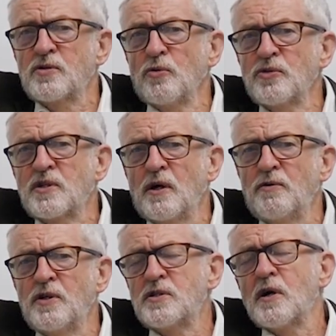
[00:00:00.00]
also
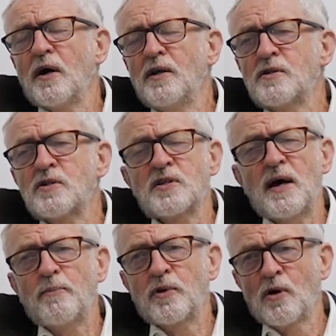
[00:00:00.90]
designed to
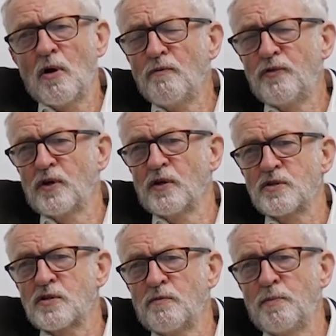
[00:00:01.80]
sap the
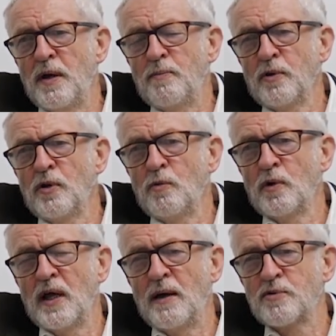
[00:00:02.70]
confidence of people who were
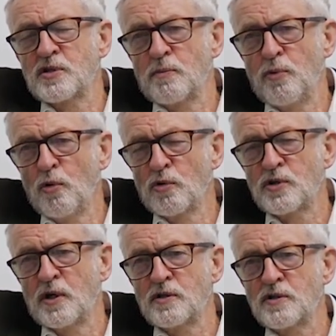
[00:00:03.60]
Labour
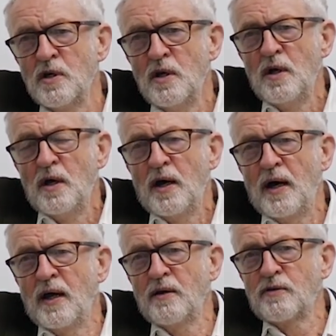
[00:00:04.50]
supporters.
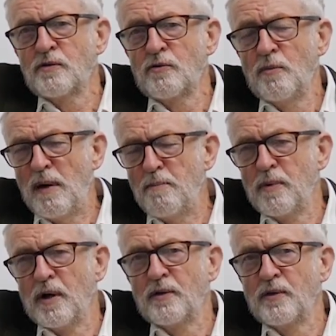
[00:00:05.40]
And
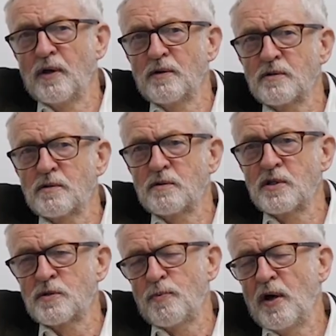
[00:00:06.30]
remember that
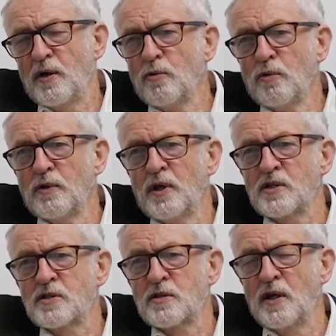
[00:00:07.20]
despite all
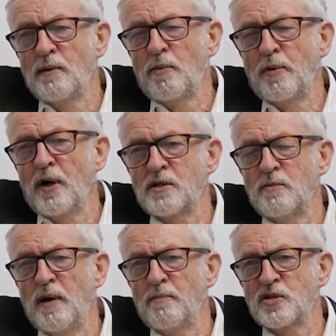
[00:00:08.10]
this, Labour Party
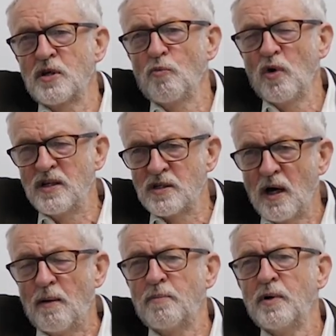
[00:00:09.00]
membership went
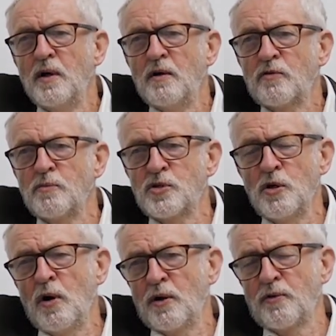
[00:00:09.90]
up from
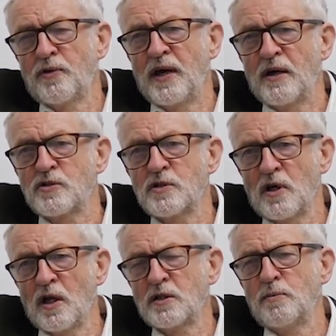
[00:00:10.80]
200,000
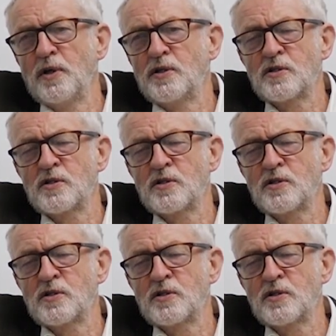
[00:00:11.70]
ultimately to